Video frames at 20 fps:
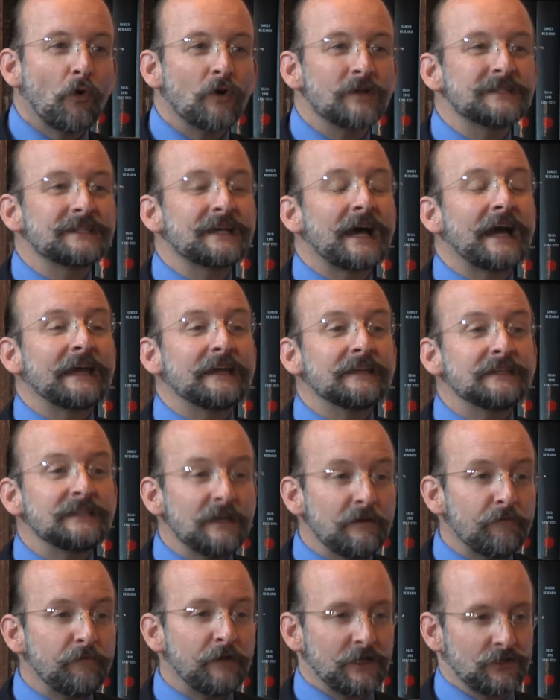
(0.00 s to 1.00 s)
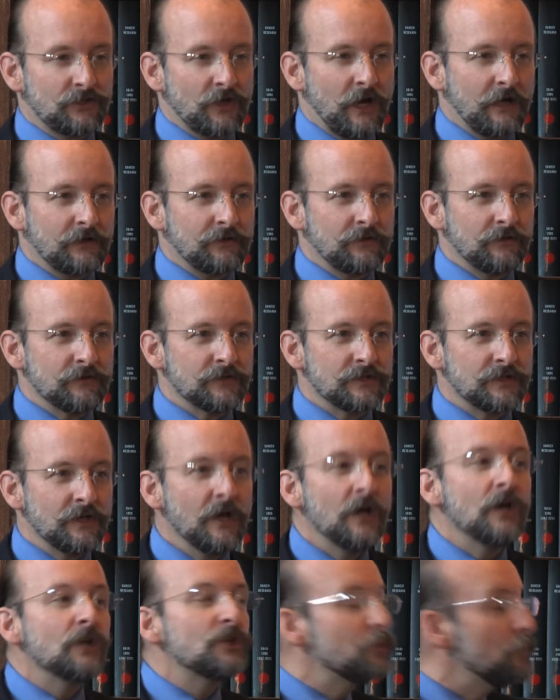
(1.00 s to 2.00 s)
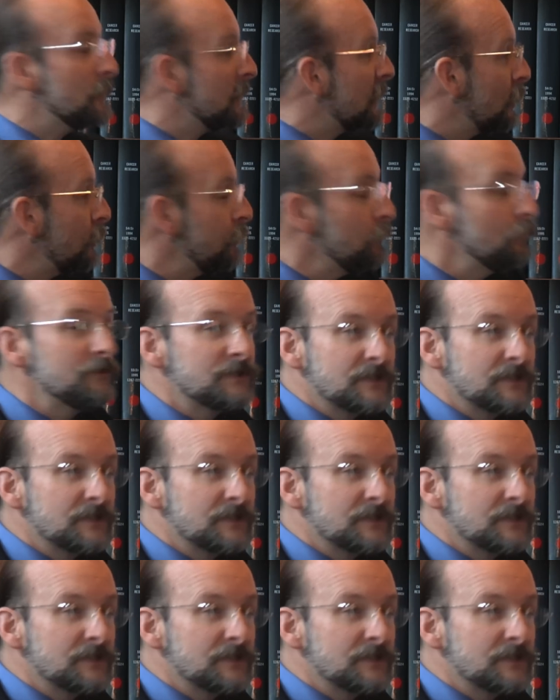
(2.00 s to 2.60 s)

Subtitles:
scientific doctors to include